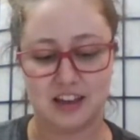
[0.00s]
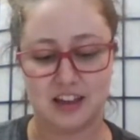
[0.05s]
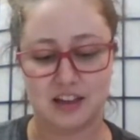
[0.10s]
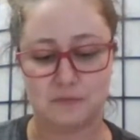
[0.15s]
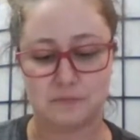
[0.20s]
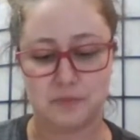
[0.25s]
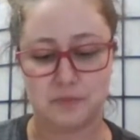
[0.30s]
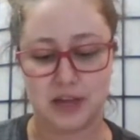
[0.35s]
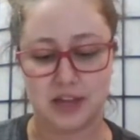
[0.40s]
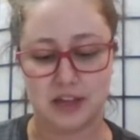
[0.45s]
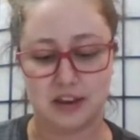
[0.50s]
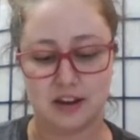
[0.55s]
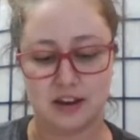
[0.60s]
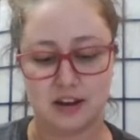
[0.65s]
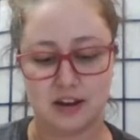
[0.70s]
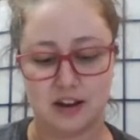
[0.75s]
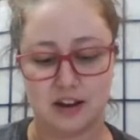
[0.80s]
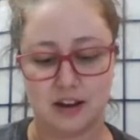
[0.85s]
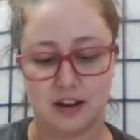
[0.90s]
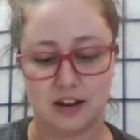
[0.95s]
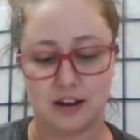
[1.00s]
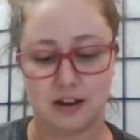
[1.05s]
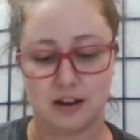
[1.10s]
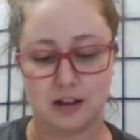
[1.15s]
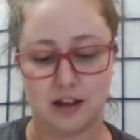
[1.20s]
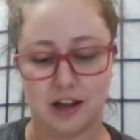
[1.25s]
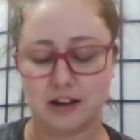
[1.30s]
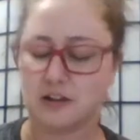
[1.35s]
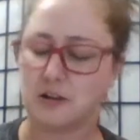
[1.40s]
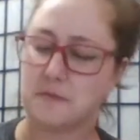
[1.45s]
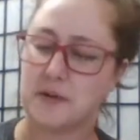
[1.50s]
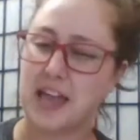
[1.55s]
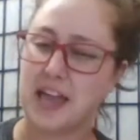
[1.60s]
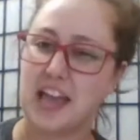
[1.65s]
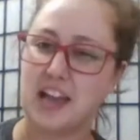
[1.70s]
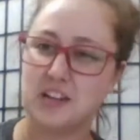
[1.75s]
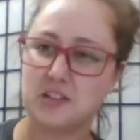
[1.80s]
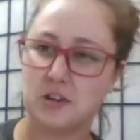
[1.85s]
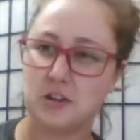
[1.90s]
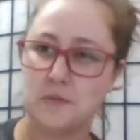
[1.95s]
but i don't know my
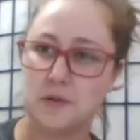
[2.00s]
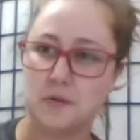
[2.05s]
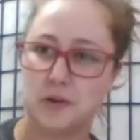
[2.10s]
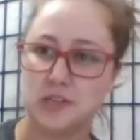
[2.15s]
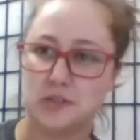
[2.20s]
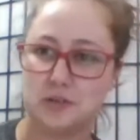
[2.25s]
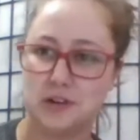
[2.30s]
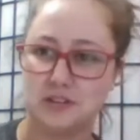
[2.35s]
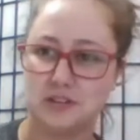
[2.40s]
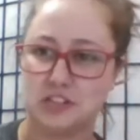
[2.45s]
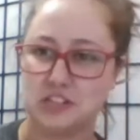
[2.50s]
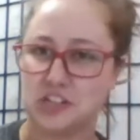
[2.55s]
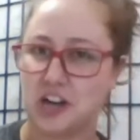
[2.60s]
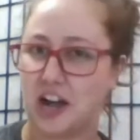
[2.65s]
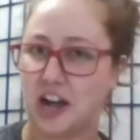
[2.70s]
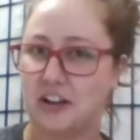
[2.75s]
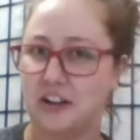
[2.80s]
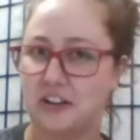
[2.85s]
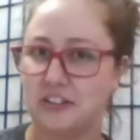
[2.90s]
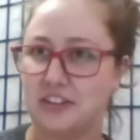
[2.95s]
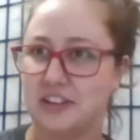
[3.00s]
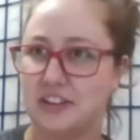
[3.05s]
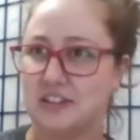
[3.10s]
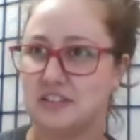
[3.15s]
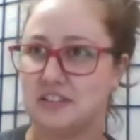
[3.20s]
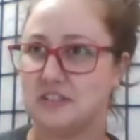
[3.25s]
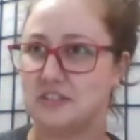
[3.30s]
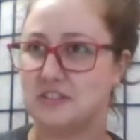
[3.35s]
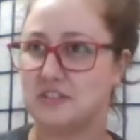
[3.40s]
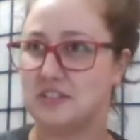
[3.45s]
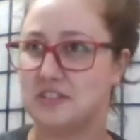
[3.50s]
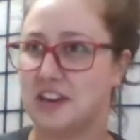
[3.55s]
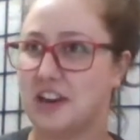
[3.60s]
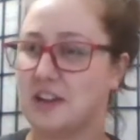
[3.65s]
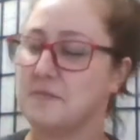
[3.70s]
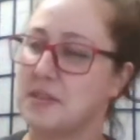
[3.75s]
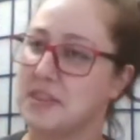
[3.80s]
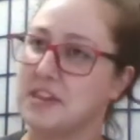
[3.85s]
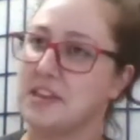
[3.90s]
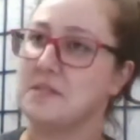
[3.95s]
aunt told me once when i was a child is and
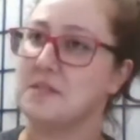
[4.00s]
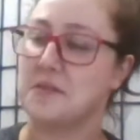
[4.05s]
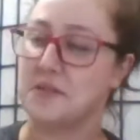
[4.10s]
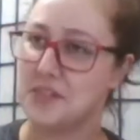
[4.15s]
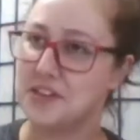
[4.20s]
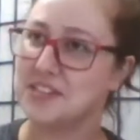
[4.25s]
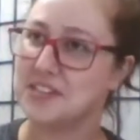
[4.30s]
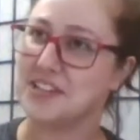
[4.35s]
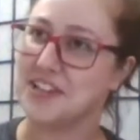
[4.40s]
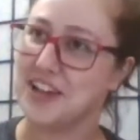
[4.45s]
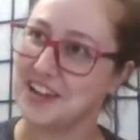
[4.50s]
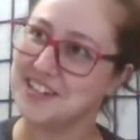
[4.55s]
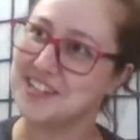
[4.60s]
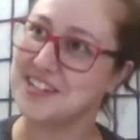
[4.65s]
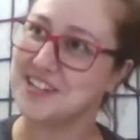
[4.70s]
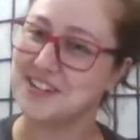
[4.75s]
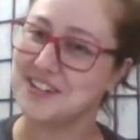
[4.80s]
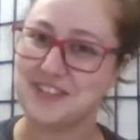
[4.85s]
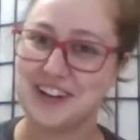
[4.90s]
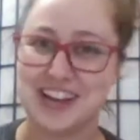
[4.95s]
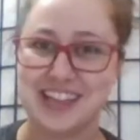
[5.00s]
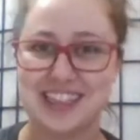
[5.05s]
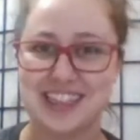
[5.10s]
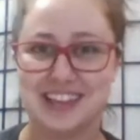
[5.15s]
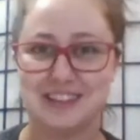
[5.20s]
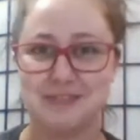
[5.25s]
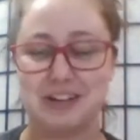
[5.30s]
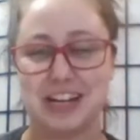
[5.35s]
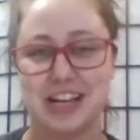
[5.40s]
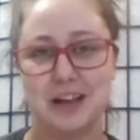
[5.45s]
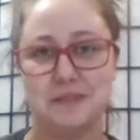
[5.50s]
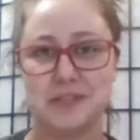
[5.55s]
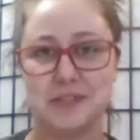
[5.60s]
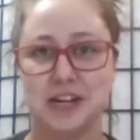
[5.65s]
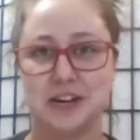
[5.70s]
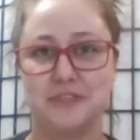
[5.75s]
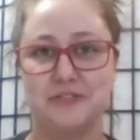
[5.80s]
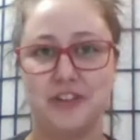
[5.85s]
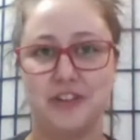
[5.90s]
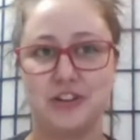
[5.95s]
i've been thinking about this a lot too when i think when it comes
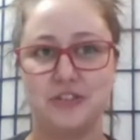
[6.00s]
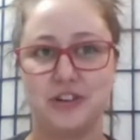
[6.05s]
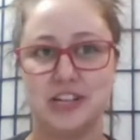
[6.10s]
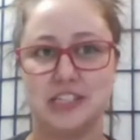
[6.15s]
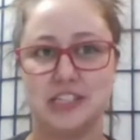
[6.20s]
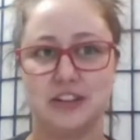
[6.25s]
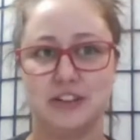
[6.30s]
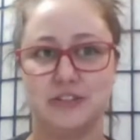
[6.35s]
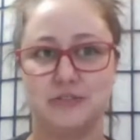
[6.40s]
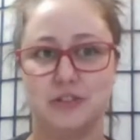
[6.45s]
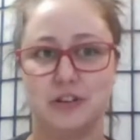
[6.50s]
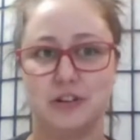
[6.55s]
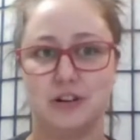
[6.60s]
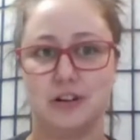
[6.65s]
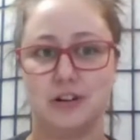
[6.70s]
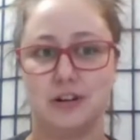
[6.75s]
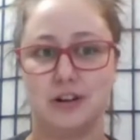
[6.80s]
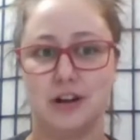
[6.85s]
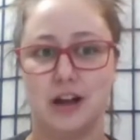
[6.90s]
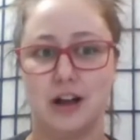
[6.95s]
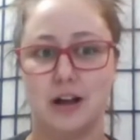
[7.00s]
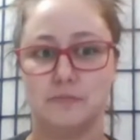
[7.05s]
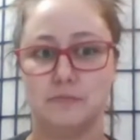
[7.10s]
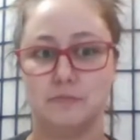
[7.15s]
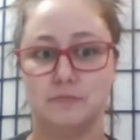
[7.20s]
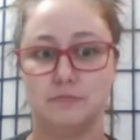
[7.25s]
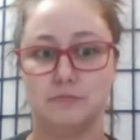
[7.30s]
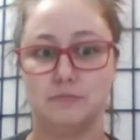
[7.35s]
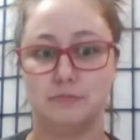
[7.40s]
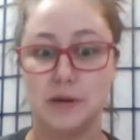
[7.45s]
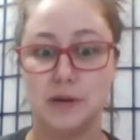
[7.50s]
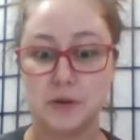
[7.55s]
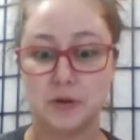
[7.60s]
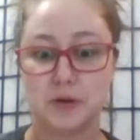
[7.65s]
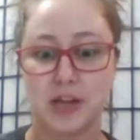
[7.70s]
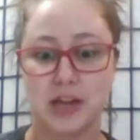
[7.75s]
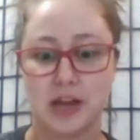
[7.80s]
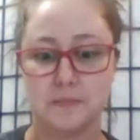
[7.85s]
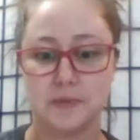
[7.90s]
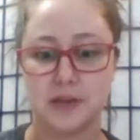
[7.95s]
down to fundraising for um, rainbow
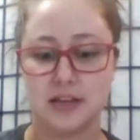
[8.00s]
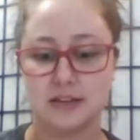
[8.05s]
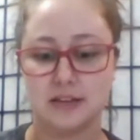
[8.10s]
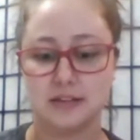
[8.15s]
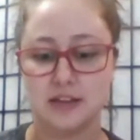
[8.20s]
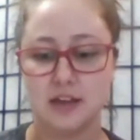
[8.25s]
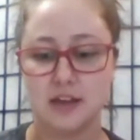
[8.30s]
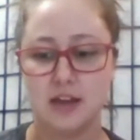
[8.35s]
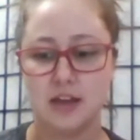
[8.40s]
camp is